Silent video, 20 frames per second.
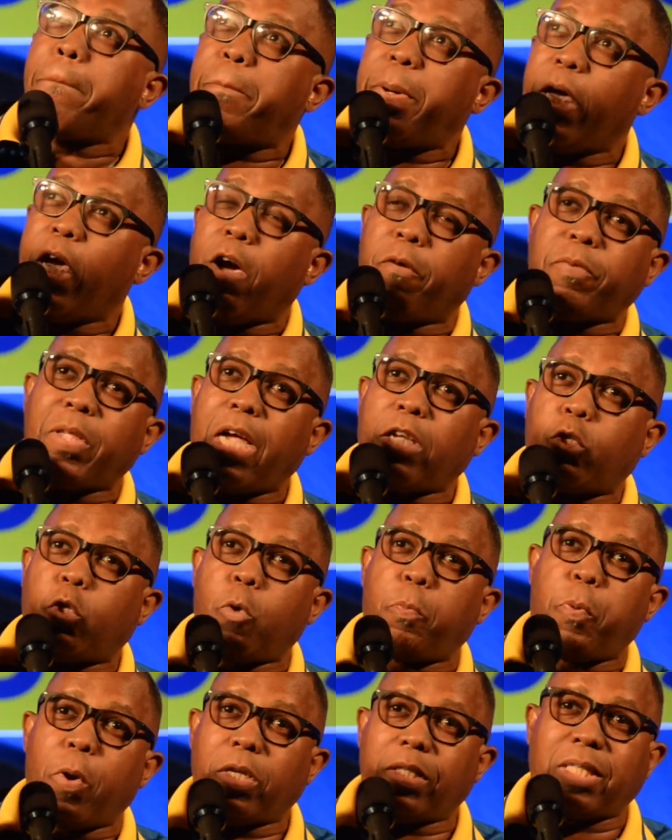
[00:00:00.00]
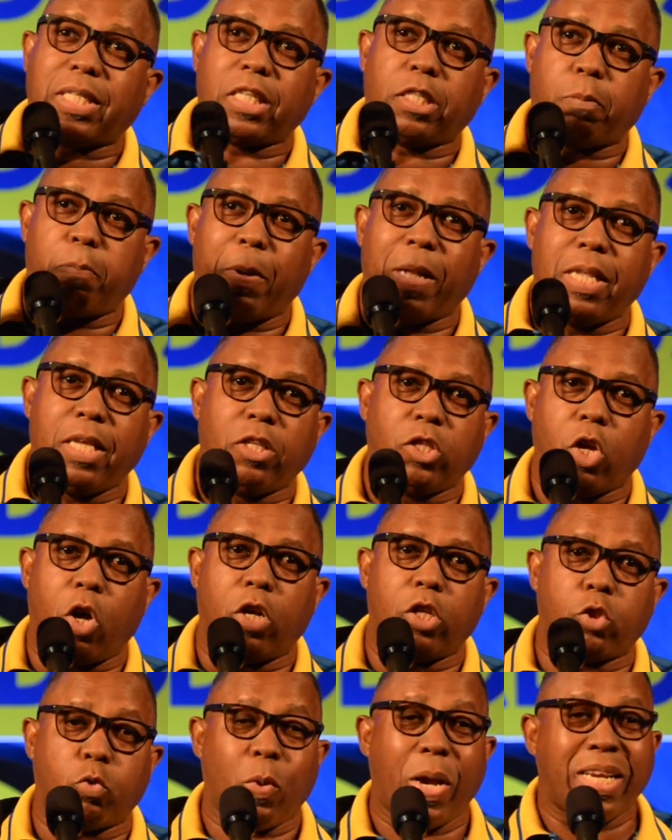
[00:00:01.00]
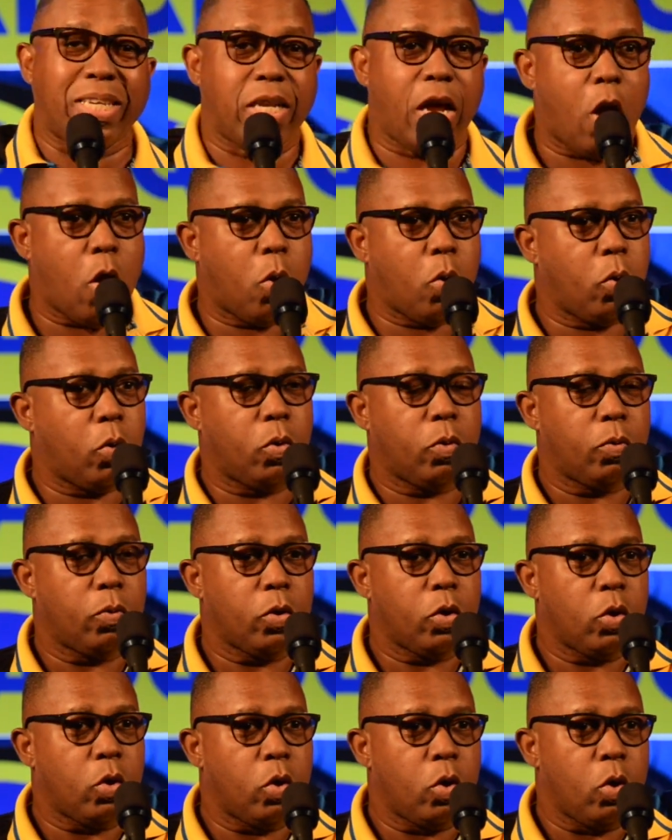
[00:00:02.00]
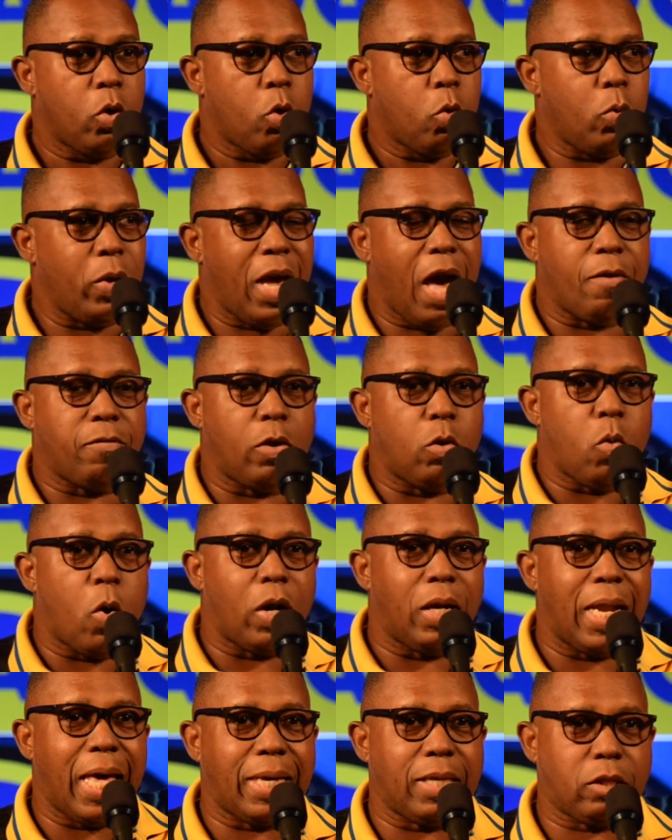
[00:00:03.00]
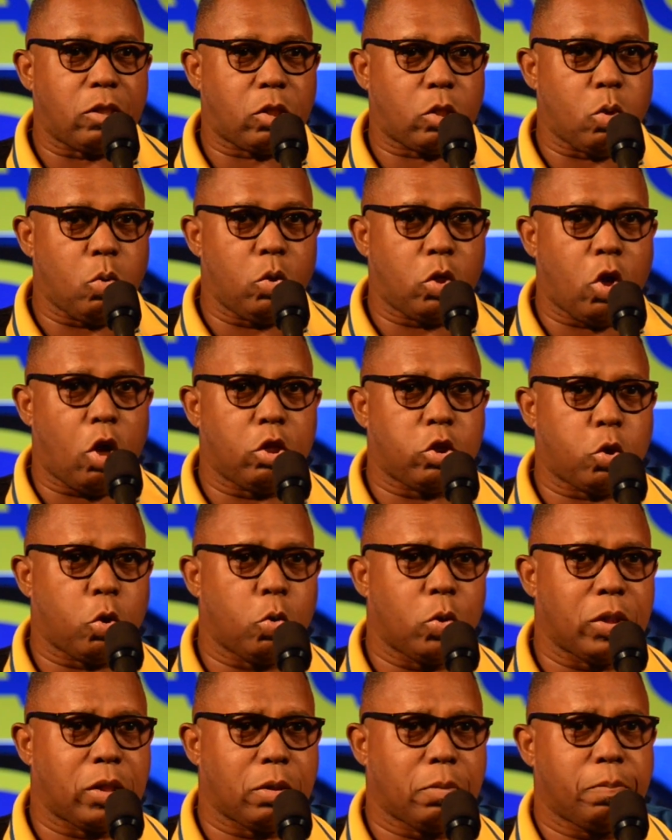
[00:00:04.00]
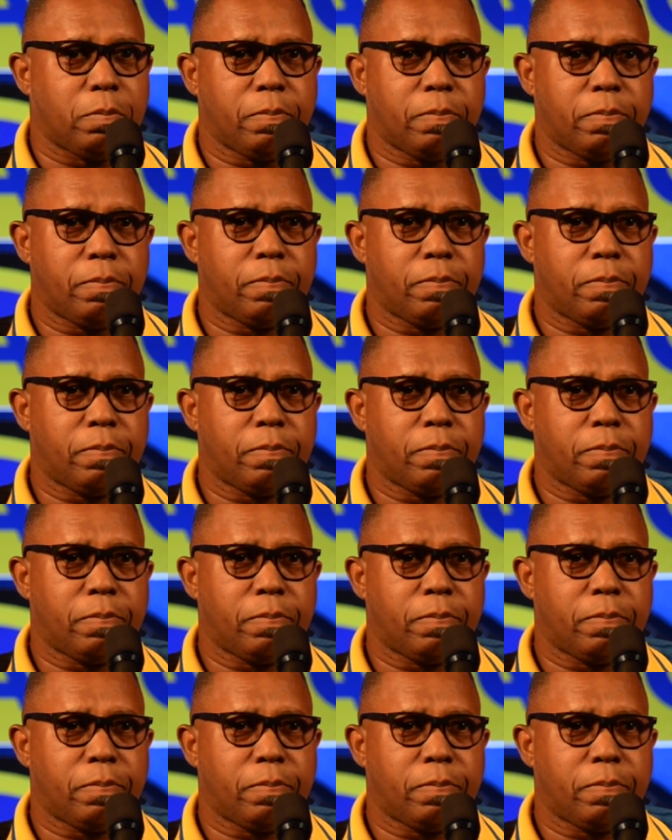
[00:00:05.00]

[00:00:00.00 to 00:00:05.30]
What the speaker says: Pay off that $2.6 billion. Right now, we have a one-legged stool called tourism.